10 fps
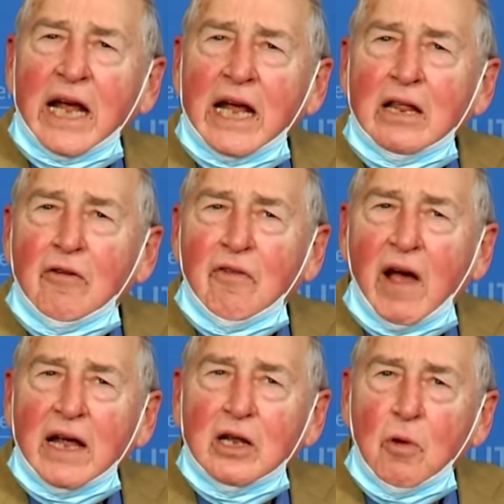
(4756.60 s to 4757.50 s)
on a very
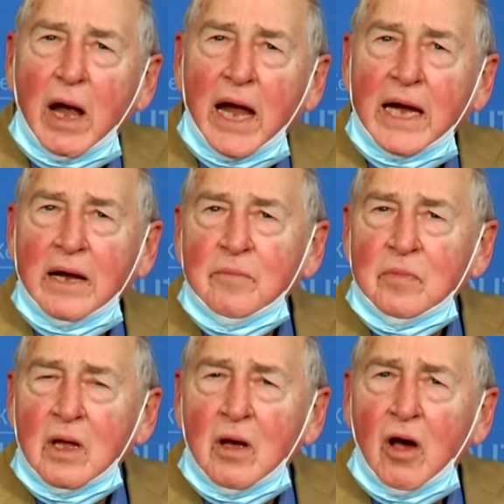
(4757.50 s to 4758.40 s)
small globe
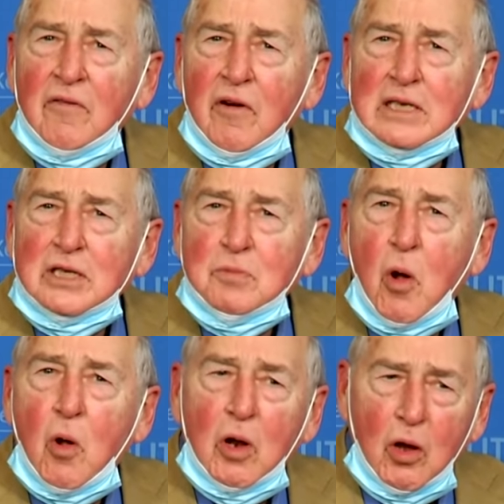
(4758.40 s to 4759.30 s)
to
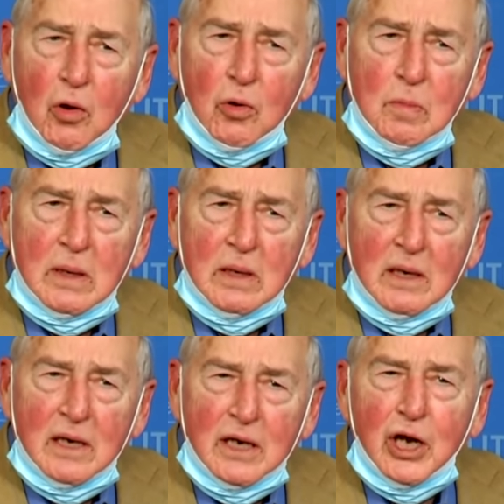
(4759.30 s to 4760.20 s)
coexist,
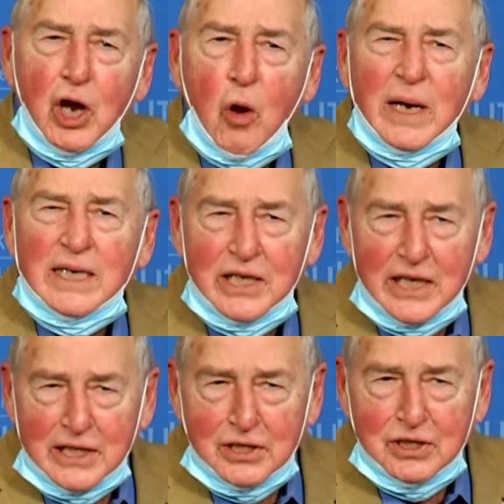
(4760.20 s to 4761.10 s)

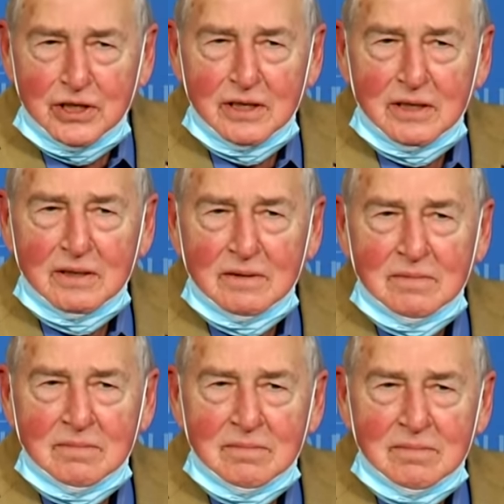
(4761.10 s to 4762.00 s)
or they will
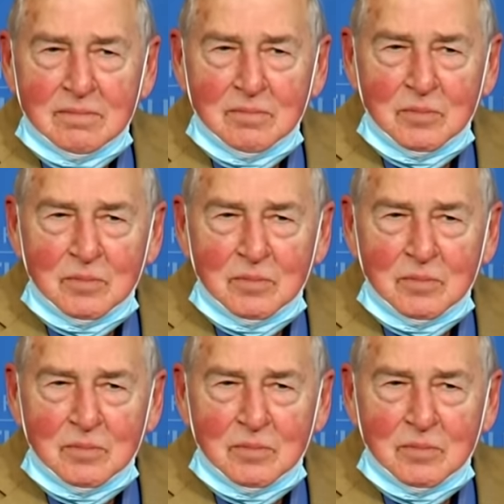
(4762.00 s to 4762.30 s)
succeed